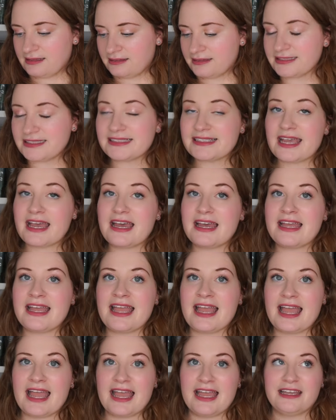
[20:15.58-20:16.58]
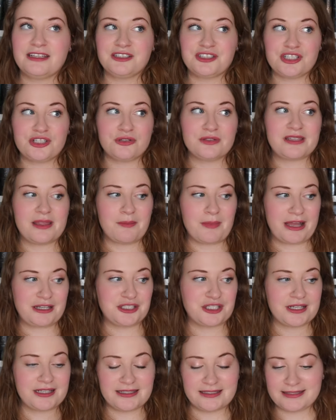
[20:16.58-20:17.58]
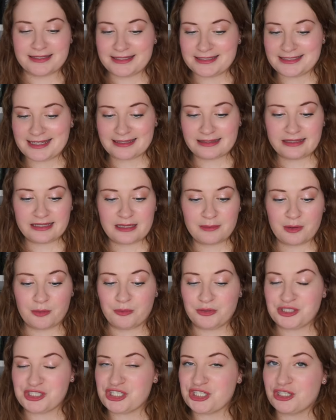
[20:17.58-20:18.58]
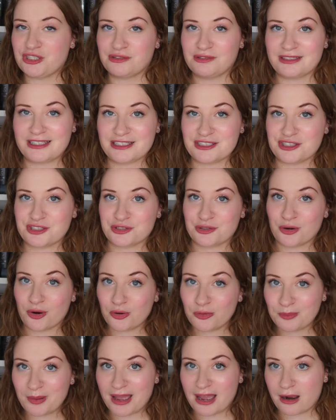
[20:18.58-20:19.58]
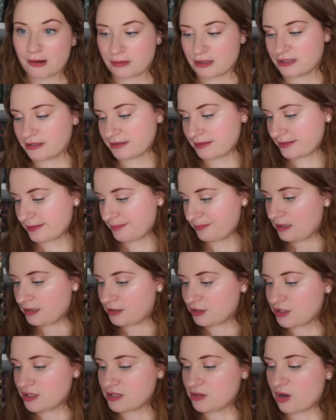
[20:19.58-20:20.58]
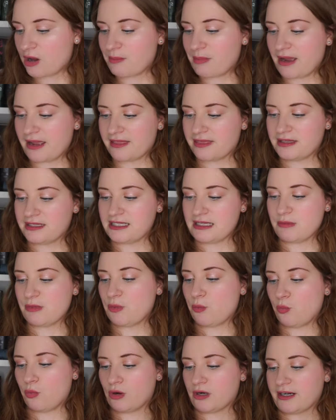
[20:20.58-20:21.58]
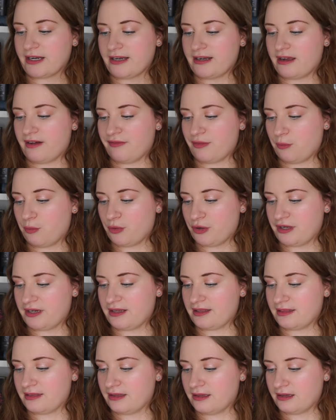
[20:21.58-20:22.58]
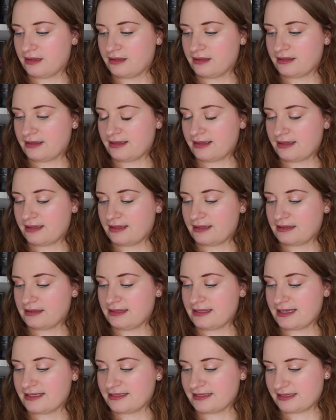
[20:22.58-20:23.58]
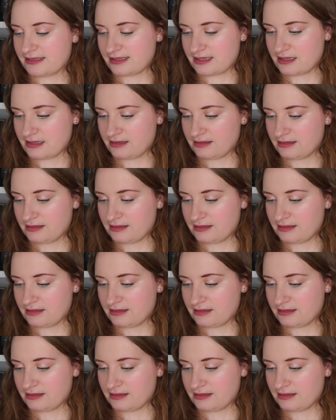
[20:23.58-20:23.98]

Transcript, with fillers: Liska, and she knows that magic is deadly, but when she unleashes her own powers, she's caught by the demon warden of the wood, the Les